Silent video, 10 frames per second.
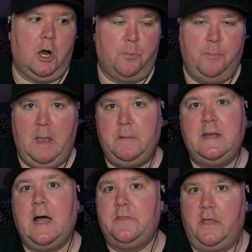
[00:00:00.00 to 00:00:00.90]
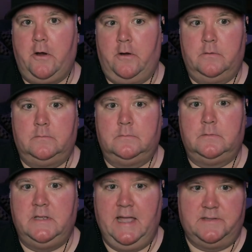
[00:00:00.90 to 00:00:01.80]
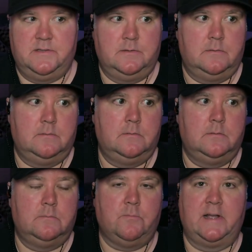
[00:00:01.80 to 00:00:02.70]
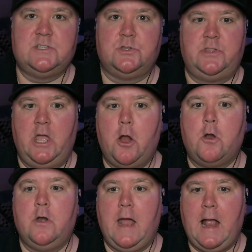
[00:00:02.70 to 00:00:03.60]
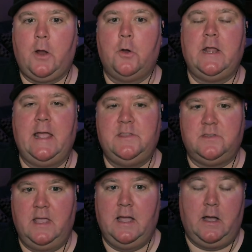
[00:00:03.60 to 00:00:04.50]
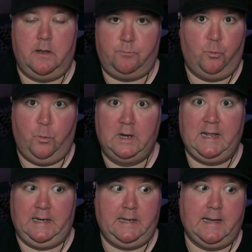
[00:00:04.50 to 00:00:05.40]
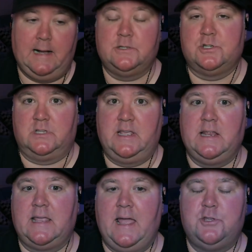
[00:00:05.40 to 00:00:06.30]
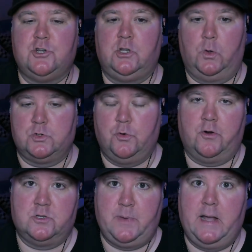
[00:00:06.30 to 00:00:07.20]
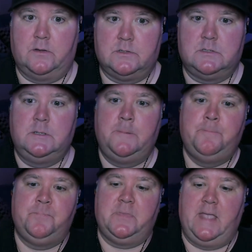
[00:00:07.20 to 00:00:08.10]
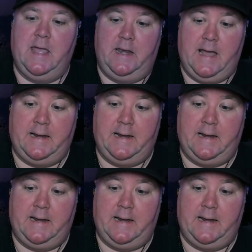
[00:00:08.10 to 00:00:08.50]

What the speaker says: maybe not there yet, right? So they're not going to willingly, consciously engage in close quarters battles, and not